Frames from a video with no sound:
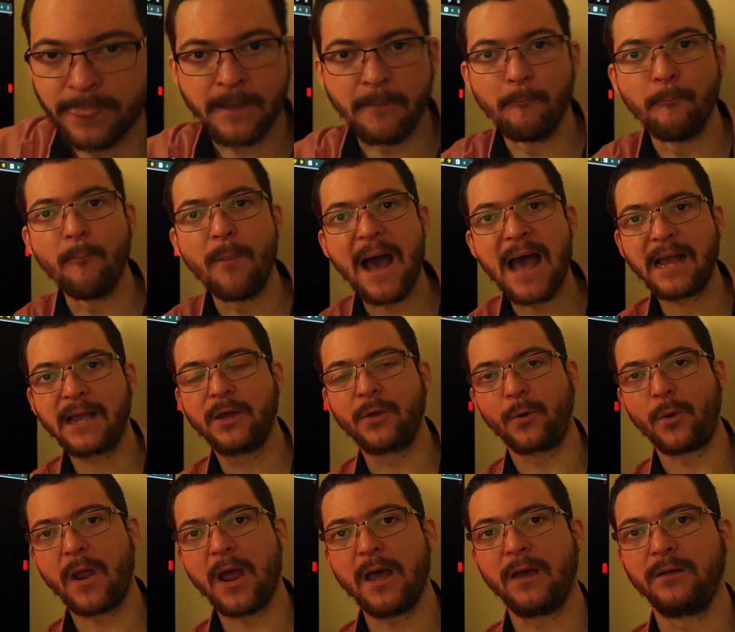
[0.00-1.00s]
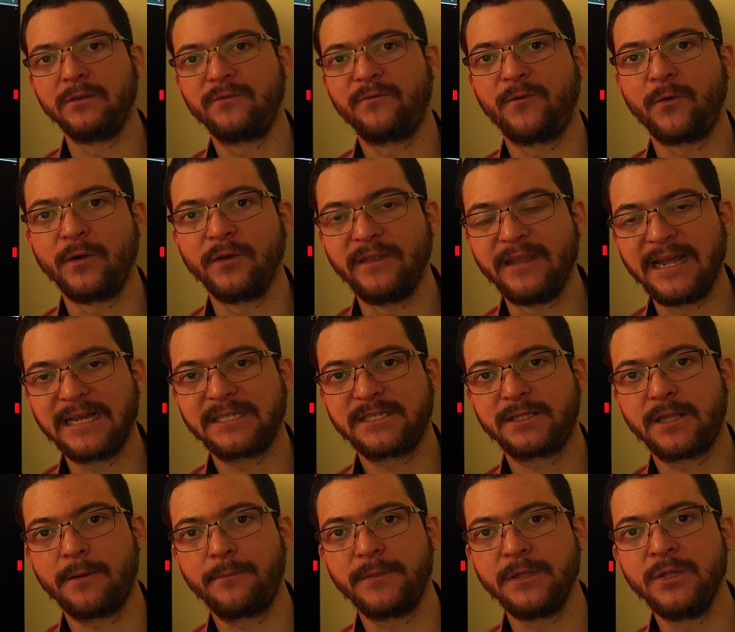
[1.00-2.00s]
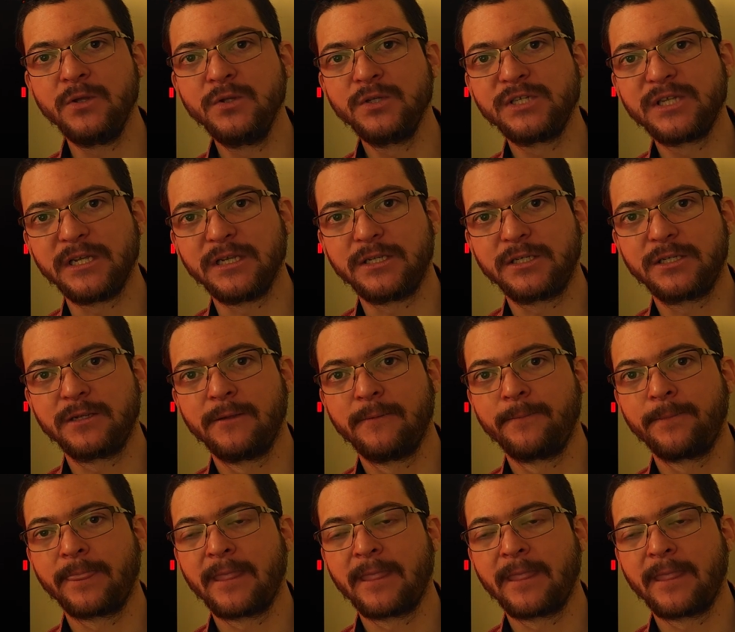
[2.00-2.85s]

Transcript: background for desktop usage?